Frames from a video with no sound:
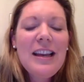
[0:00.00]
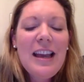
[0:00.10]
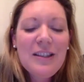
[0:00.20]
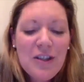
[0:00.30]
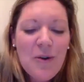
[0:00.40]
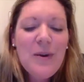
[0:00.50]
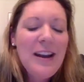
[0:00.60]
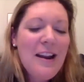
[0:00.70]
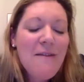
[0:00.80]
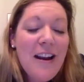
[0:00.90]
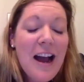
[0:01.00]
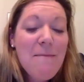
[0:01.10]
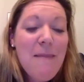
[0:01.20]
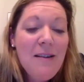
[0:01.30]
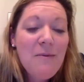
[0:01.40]
so in any event, I
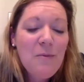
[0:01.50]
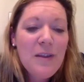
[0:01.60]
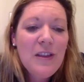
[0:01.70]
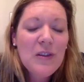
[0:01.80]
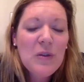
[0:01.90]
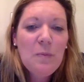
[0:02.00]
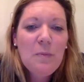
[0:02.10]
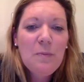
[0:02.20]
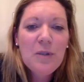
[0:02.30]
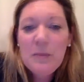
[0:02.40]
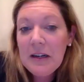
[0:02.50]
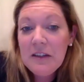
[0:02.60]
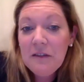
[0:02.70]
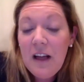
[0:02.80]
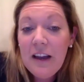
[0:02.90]
met with this
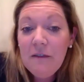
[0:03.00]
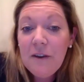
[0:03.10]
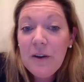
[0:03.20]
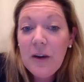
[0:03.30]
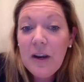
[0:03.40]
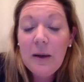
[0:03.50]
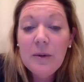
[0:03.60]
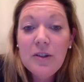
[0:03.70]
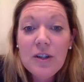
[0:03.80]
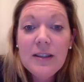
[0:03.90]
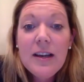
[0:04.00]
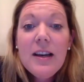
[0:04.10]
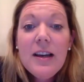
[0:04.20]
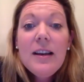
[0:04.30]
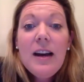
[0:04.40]
prospective client, figuring I would just,
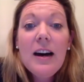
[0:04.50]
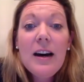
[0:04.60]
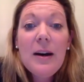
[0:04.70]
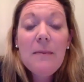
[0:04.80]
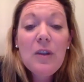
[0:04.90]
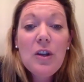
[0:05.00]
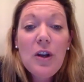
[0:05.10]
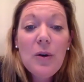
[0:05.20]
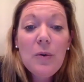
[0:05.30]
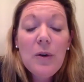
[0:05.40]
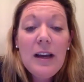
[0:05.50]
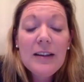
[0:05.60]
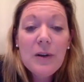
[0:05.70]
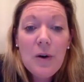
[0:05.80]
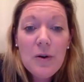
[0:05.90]

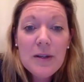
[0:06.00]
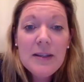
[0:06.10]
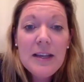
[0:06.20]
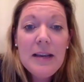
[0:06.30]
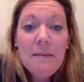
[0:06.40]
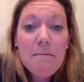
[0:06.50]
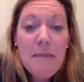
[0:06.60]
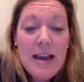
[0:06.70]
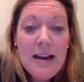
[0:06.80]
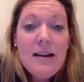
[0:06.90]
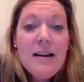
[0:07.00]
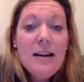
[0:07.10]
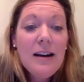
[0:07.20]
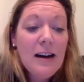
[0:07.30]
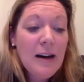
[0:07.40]
as a courtesy meet.
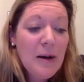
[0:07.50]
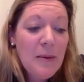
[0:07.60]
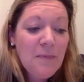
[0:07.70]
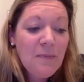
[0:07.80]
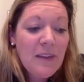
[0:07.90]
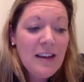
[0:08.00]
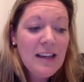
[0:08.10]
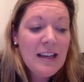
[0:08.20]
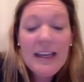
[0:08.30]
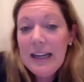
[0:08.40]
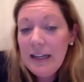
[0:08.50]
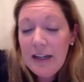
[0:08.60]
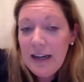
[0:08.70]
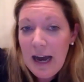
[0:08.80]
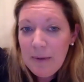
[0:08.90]
He
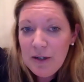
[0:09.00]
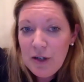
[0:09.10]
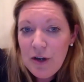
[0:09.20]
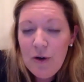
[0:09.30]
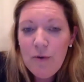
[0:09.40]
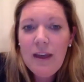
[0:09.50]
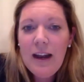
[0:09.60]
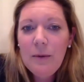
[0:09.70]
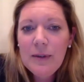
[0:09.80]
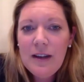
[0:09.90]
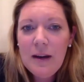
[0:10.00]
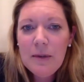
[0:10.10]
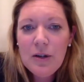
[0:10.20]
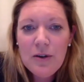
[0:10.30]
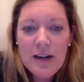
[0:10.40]
didn't happen to know that I was on
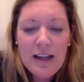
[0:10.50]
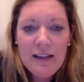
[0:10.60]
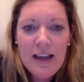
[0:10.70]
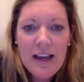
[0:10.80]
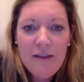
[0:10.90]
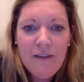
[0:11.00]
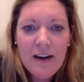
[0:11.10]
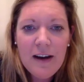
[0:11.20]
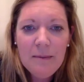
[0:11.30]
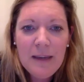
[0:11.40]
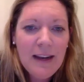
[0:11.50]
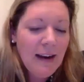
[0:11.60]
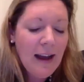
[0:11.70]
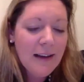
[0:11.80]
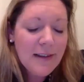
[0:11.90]
maternity leave. He
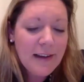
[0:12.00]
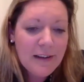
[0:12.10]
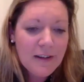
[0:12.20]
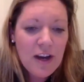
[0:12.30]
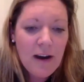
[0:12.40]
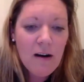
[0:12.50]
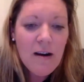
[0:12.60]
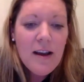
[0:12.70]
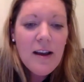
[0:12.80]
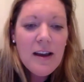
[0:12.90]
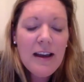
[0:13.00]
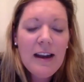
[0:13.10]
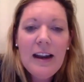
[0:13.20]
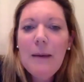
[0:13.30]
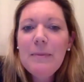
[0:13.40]
didn't ask, I didn't share. And
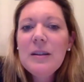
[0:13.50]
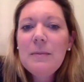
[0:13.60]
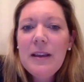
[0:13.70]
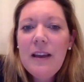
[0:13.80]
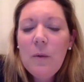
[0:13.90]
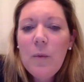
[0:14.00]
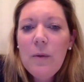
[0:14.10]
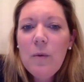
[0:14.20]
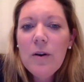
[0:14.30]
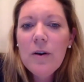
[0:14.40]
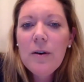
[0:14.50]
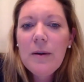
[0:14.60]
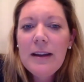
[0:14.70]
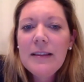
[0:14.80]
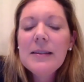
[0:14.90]
it happened to be that we were
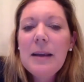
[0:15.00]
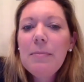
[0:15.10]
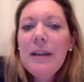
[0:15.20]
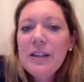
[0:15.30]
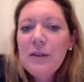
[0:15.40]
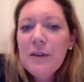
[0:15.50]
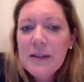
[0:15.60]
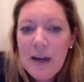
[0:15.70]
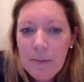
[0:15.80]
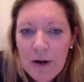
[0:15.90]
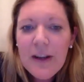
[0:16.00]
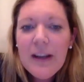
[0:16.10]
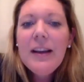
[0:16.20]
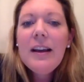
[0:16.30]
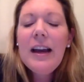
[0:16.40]
in the same place for the summer.
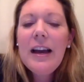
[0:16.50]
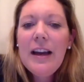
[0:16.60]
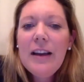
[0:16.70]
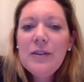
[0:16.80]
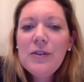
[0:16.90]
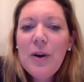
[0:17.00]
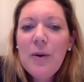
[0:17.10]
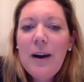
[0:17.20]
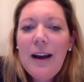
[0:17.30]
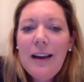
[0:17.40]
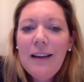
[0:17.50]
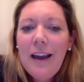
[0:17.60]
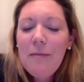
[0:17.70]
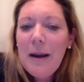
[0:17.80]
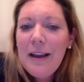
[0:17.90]
And so I
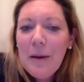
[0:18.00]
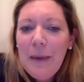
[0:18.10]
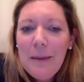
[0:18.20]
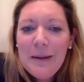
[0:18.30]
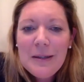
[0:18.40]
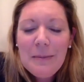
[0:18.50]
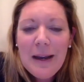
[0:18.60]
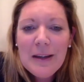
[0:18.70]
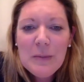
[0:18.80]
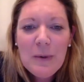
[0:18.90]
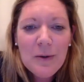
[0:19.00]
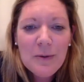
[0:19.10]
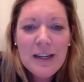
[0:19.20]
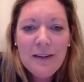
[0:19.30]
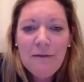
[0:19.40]
gave my young baby to my husband,
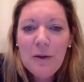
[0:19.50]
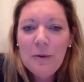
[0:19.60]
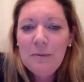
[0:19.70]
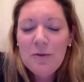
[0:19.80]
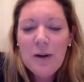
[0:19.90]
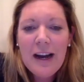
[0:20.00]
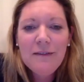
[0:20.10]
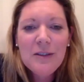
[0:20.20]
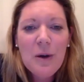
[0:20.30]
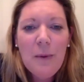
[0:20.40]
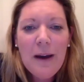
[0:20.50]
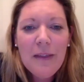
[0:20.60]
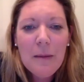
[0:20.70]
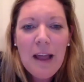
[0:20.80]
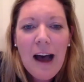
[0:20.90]
who did a few drives around
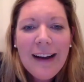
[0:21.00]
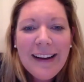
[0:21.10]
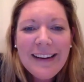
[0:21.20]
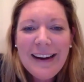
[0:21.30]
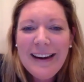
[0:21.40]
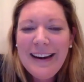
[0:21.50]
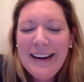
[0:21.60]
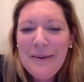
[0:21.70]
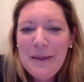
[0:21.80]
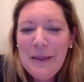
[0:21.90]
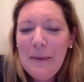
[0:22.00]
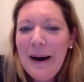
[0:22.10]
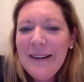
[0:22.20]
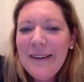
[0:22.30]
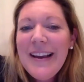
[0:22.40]
the block with a
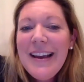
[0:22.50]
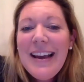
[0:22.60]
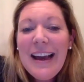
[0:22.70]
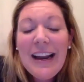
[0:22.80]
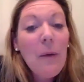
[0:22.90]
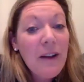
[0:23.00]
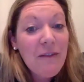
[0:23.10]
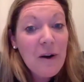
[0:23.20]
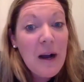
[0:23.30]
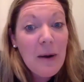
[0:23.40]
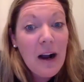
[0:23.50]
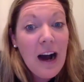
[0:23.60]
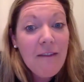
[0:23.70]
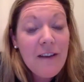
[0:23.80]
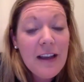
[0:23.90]
bottle. And I went for a cup of
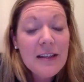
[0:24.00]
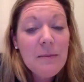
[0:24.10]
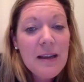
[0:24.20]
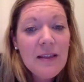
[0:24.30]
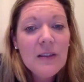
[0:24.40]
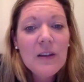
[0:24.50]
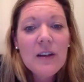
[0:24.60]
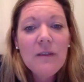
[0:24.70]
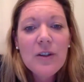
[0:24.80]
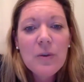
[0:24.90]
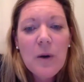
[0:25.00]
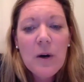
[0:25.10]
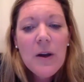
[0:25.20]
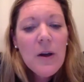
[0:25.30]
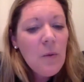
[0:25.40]
coffee and to meet this individual.
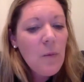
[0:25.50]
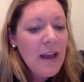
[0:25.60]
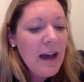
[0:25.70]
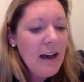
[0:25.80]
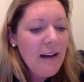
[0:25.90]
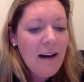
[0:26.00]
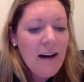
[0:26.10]
We had